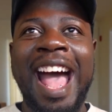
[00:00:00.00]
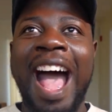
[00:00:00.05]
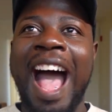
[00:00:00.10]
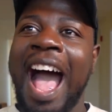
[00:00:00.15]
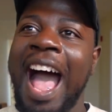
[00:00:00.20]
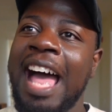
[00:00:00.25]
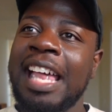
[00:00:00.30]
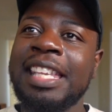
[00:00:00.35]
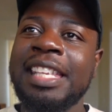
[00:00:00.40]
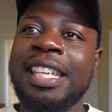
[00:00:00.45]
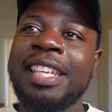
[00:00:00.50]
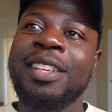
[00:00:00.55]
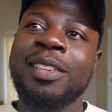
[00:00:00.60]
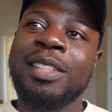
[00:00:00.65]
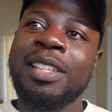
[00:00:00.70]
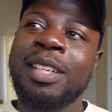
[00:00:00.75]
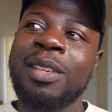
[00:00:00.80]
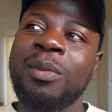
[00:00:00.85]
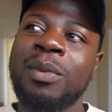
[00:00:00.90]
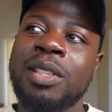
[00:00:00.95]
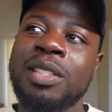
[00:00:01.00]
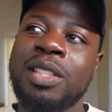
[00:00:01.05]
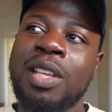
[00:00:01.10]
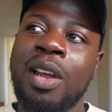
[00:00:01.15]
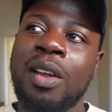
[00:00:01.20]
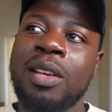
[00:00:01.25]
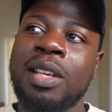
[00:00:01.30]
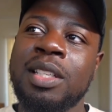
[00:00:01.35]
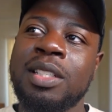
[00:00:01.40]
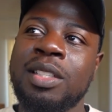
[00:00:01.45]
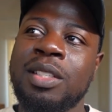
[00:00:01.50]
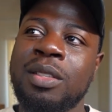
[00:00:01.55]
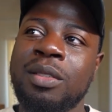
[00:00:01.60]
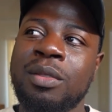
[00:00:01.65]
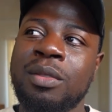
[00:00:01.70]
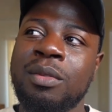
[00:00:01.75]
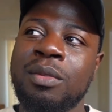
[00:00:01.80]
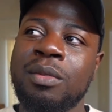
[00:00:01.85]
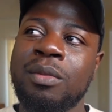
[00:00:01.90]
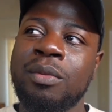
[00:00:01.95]
I literally would turn
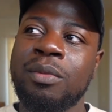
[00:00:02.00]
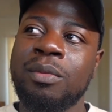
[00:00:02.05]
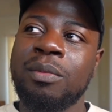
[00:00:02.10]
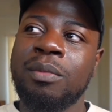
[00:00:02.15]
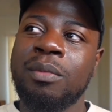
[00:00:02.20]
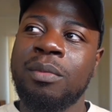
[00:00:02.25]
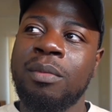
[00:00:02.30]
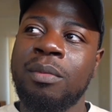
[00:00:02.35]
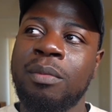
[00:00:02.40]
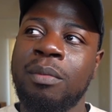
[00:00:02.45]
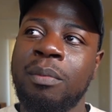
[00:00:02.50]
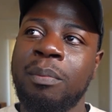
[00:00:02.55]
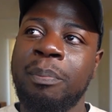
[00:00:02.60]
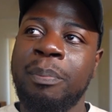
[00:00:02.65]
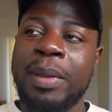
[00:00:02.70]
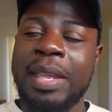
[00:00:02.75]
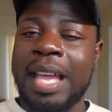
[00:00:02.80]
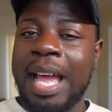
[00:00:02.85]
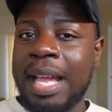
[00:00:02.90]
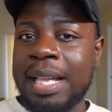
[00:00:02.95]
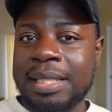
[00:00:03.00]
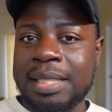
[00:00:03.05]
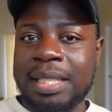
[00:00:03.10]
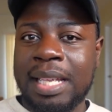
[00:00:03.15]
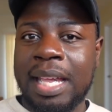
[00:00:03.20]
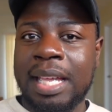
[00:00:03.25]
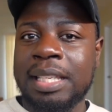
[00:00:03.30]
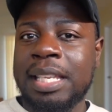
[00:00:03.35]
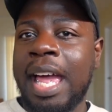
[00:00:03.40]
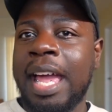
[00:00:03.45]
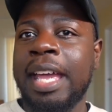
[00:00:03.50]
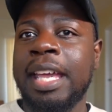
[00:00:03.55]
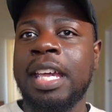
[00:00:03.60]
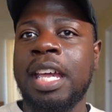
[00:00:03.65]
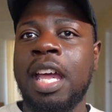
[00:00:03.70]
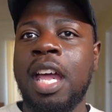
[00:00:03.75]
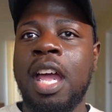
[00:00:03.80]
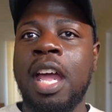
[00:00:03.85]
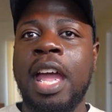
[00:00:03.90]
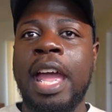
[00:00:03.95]
into Beyonce.
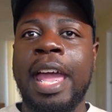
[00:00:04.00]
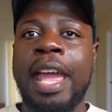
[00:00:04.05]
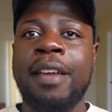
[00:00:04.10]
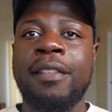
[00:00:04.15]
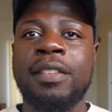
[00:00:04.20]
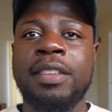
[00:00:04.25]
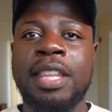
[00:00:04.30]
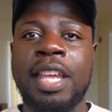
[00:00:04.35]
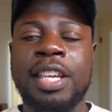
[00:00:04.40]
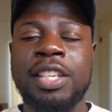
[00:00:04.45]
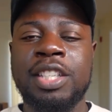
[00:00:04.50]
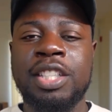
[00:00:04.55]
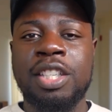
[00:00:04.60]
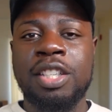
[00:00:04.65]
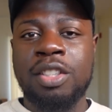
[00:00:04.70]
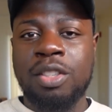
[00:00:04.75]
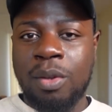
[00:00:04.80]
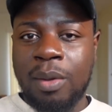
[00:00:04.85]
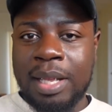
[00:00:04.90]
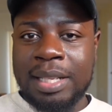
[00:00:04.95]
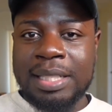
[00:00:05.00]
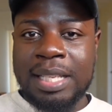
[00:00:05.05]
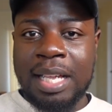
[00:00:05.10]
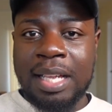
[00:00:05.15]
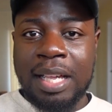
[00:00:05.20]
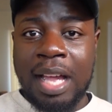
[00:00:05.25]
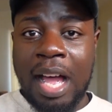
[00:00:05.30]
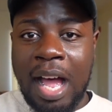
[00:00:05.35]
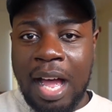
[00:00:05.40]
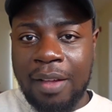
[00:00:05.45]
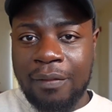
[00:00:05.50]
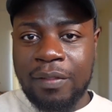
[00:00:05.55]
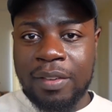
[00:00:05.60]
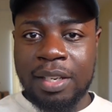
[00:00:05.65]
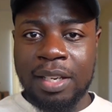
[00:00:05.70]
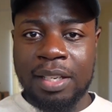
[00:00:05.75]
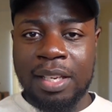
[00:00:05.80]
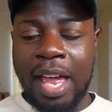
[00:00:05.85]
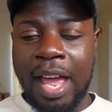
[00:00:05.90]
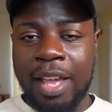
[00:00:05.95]
Like everything she do as her
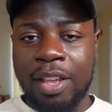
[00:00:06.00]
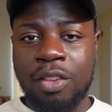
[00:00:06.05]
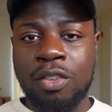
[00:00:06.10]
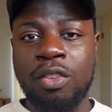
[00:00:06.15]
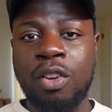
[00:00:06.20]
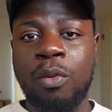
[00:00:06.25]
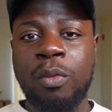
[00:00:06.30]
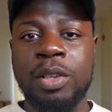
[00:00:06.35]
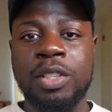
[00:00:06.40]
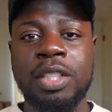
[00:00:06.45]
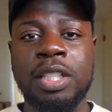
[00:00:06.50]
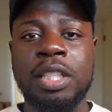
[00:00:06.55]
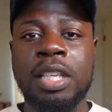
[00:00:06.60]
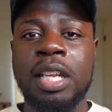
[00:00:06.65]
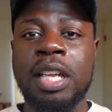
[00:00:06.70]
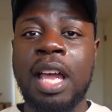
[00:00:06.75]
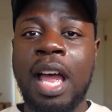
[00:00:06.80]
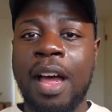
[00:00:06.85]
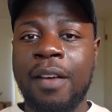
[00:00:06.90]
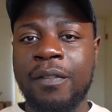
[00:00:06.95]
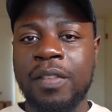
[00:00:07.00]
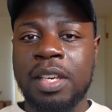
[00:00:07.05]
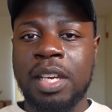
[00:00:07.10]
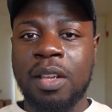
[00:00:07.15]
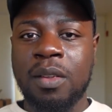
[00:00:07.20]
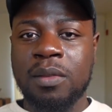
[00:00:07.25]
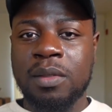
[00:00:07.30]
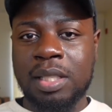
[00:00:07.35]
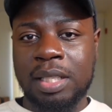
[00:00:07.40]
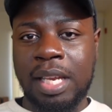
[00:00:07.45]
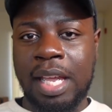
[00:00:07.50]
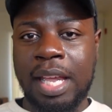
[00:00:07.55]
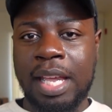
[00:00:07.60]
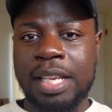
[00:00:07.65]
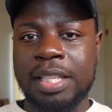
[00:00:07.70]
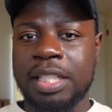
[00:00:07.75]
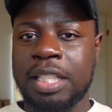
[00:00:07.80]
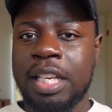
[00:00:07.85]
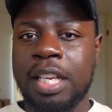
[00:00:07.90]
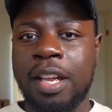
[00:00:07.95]
confident, like, you know, when she looked confident on
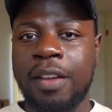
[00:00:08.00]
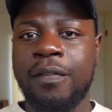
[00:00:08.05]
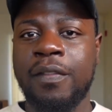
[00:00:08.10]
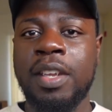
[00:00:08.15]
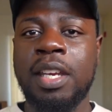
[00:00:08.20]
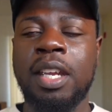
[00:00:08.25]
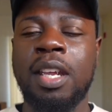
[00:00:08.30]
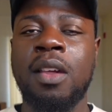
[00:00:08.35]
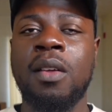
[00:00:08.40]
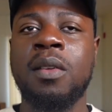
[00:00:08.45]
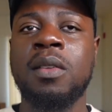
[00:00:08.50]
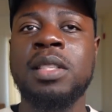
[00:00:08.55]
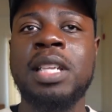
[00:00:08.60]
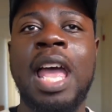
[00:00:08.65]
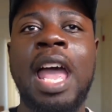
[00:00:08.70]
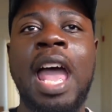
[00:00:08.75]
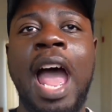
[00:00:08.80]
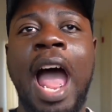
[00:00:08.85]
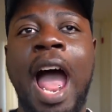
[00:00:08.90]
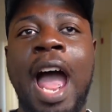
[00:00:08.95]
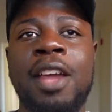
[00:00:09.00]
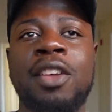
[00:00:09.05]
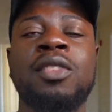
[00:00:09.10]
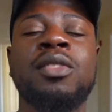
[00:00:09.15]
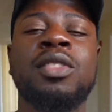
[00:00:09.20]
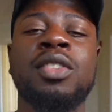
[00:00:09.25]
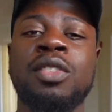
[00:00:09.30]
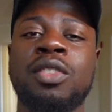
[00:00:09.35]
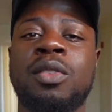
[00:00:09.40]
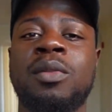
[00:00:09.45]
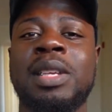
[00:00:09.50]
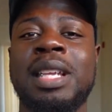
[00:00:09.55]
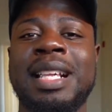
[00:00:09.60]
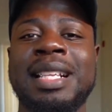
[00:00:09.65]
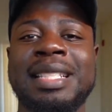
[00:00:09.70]
stage and in her videos, I used to do the